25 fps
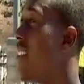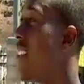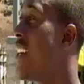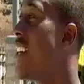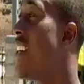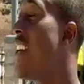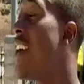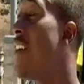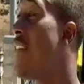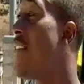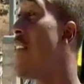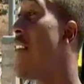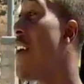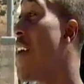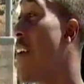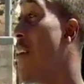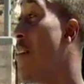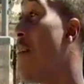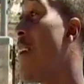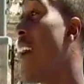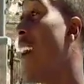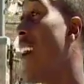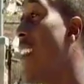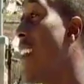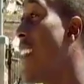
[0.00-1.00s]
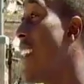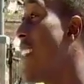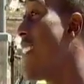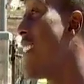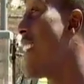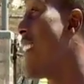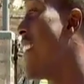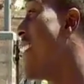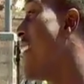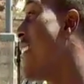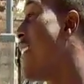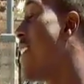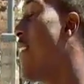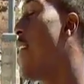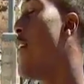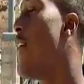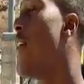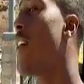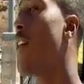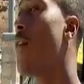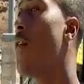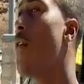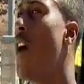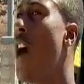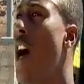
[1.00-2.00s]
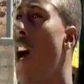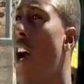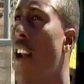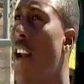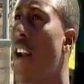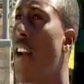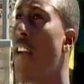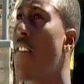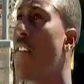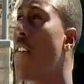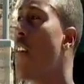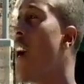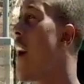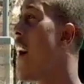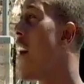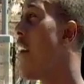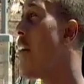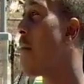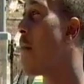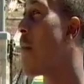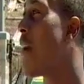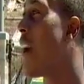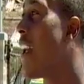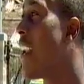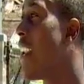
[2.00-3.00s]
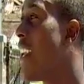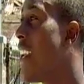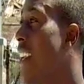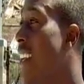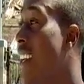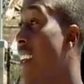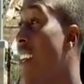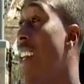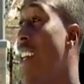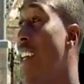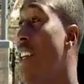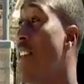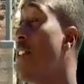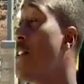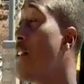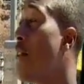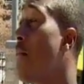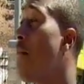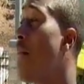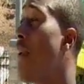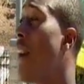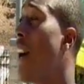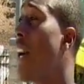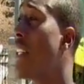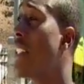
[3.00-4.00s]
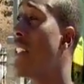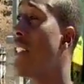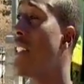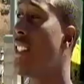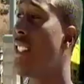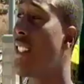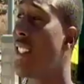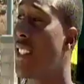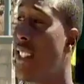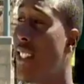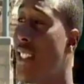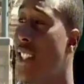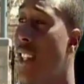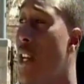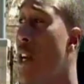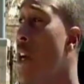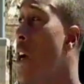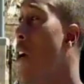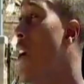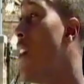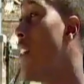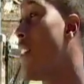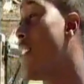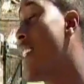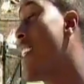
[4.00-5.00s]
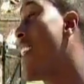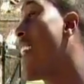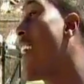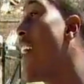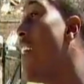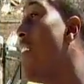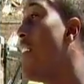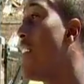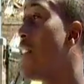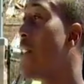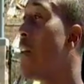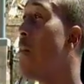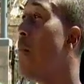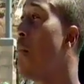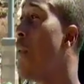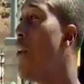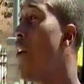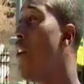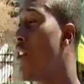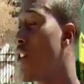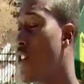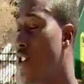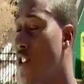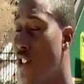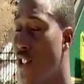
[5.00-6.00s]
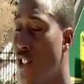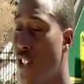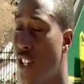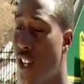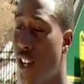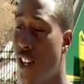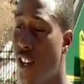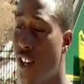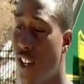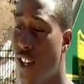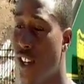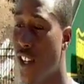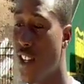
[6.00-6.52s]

Enough for everybody on the team. So, what, 105 probably? With some boxes. Should have gave us some milk, too, though.